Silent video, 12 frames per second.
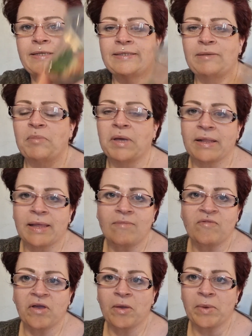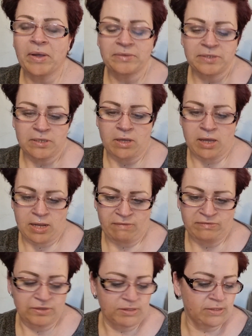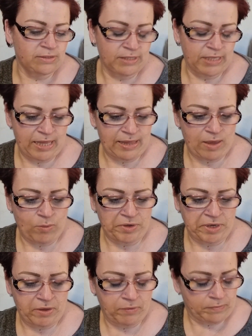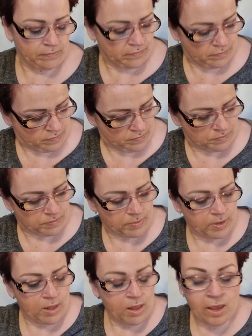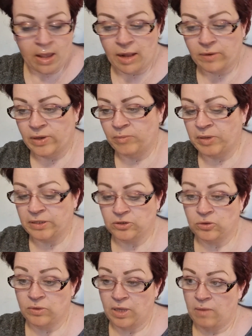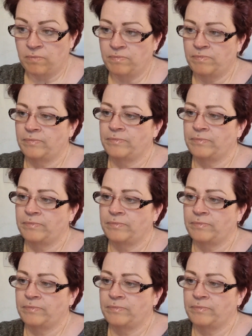Didn't pick them very well, did I? I'll have to get that one out. Anyway, I picked two of them.